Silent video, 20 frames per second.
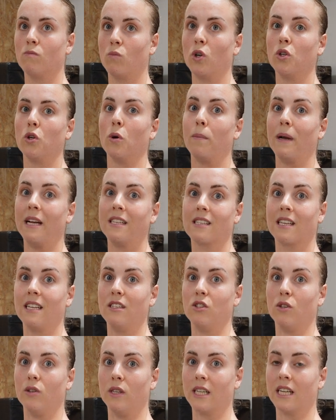you're basically
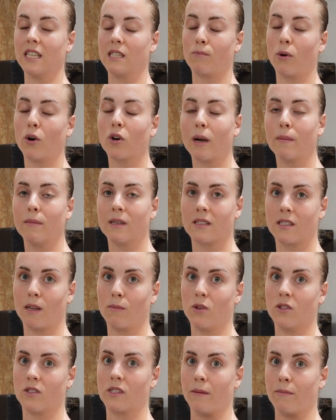doing is programming
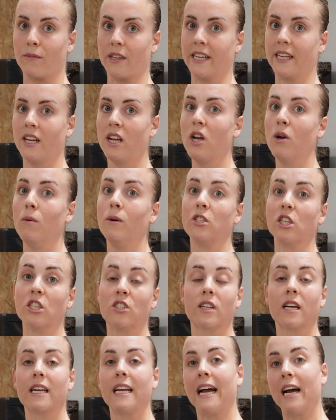someone something which
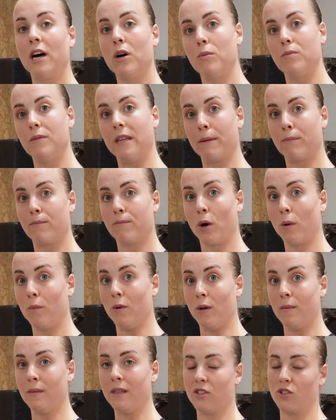isn't going to help their
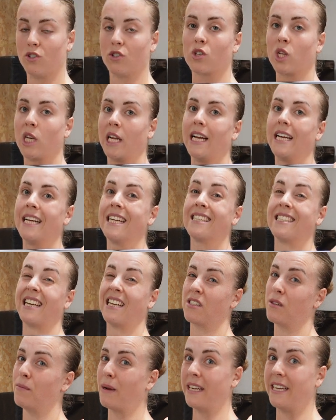problem, it's just going to
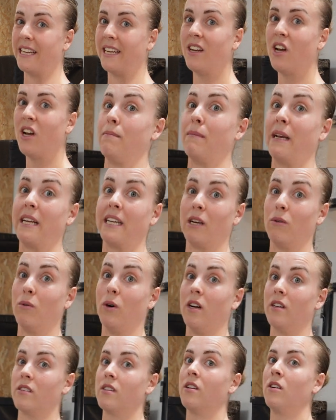exacerbate it, make it
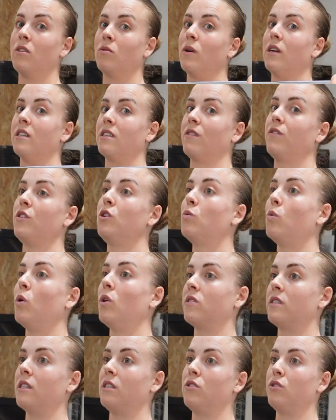worse. Whereas if you
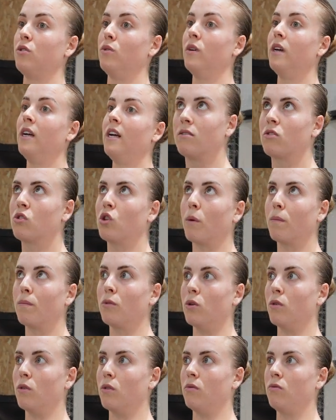wanted to stop
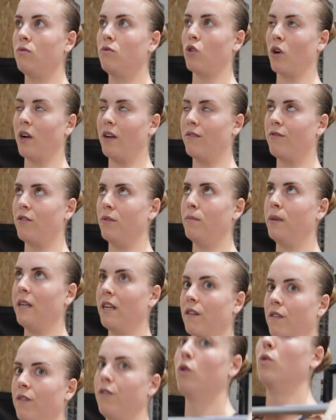your drive from
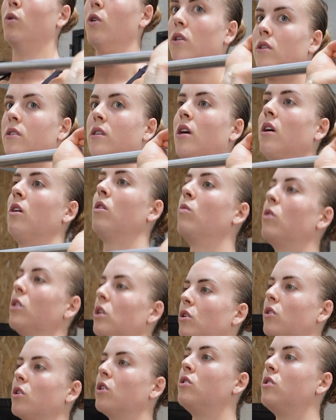being forwards, what
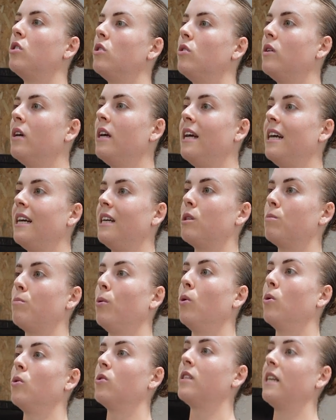you could do is
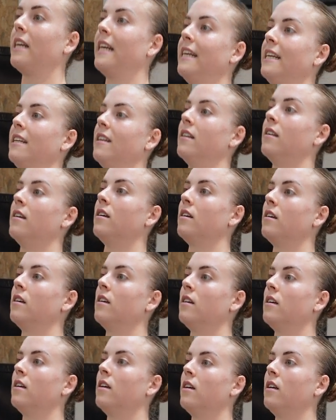pause in
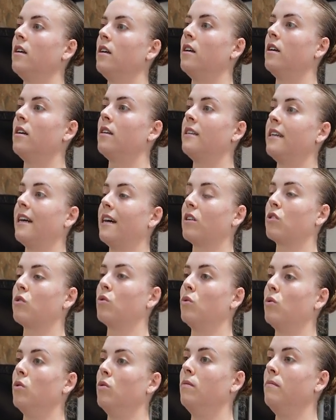the
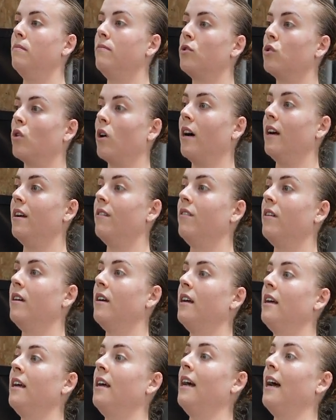actual drive
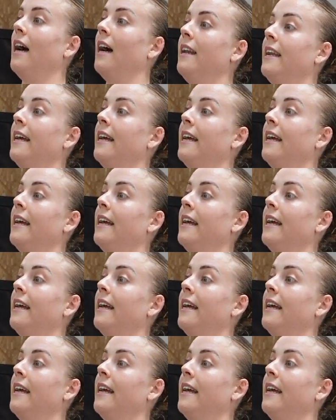and